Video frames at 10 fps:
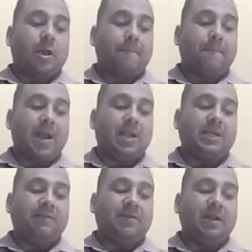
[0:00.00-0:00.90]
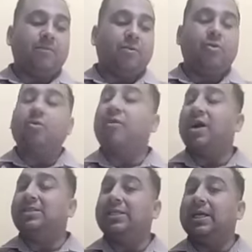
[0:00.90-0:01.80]
comparatively more
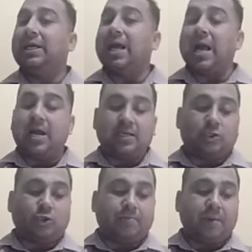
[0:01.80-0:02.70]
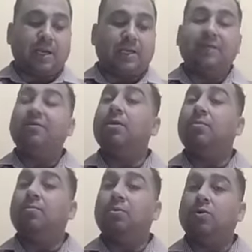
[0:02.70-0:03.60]
wisely, and in superlative
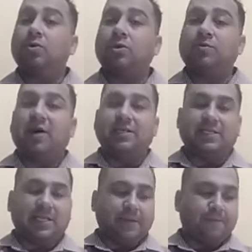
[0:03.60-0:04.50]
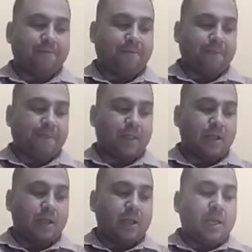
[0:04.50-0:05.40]
most wisely.
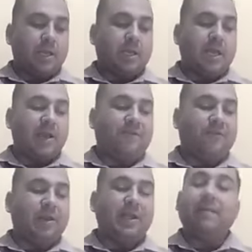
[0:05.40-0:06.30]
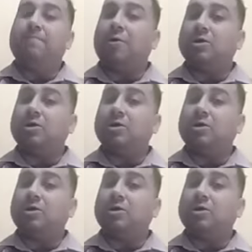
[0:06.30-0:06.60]
Carefully in